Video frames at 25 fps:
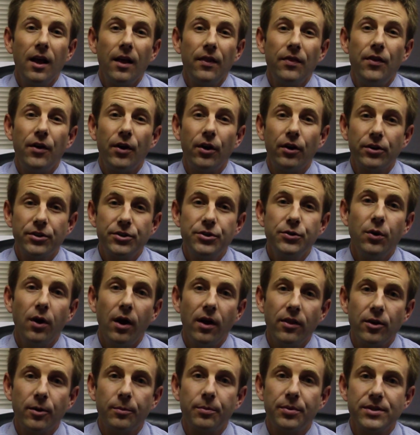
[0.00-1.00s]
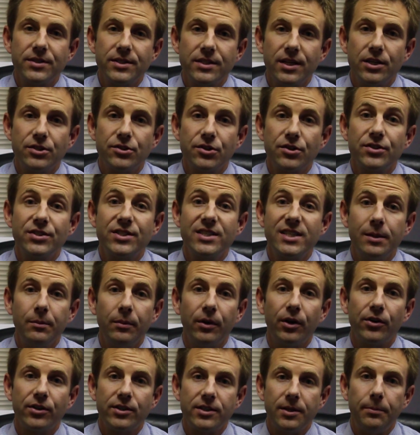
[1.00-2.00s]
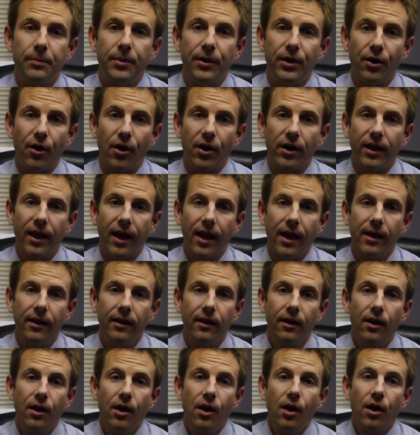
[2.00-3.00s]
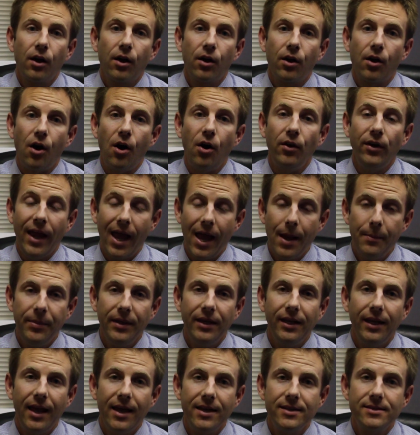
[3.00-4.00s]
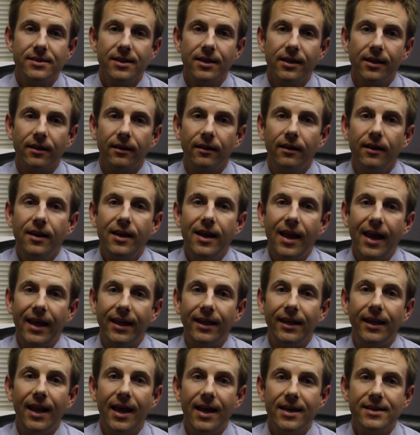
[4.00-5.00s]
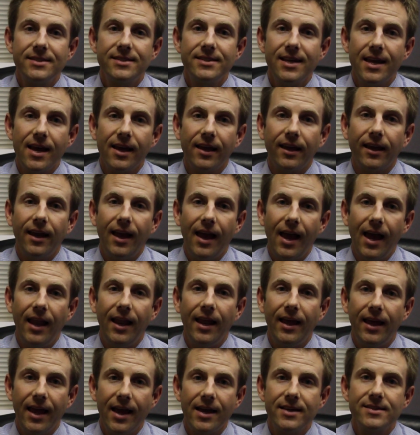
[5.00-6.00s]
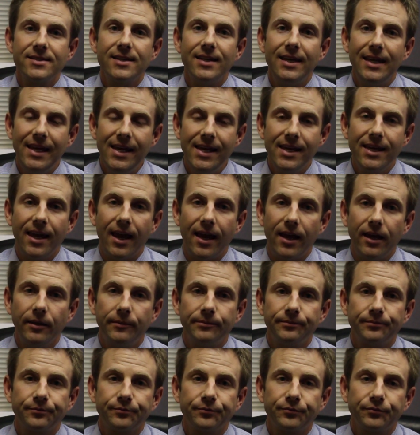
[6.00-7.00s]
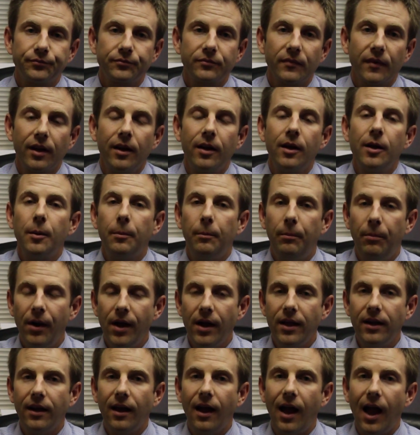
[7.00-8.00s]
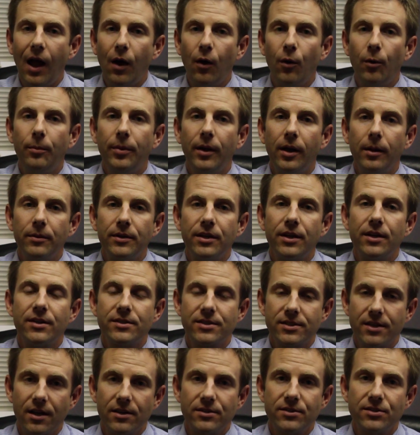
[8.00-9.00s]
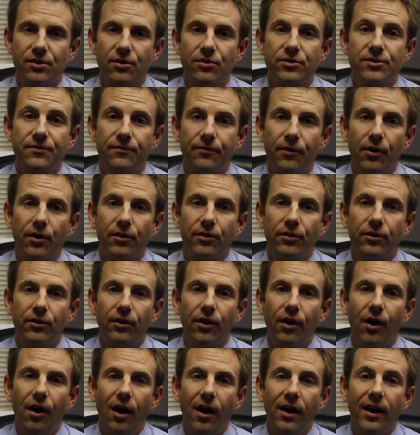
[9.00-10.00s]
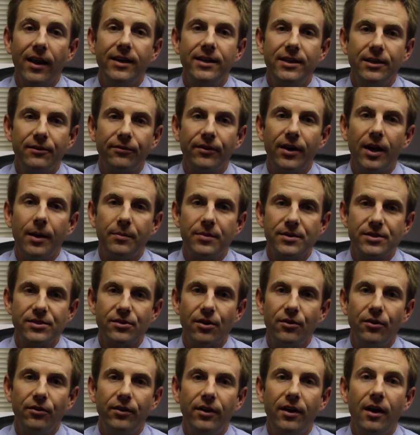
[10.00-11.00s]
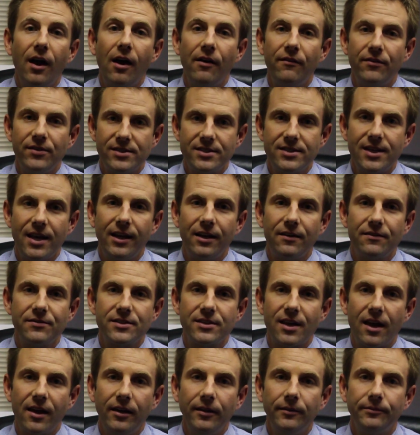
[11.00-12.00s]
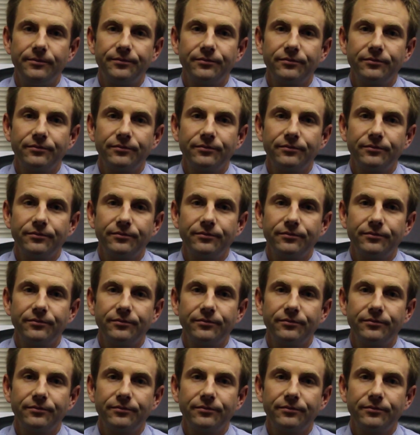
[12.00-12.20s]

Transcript: There are two other procedures similar to PRK called epi-LASIK and LASEK, L-A-S-E-K. But I will be able to discuss those further on a different episode of A State of Sight.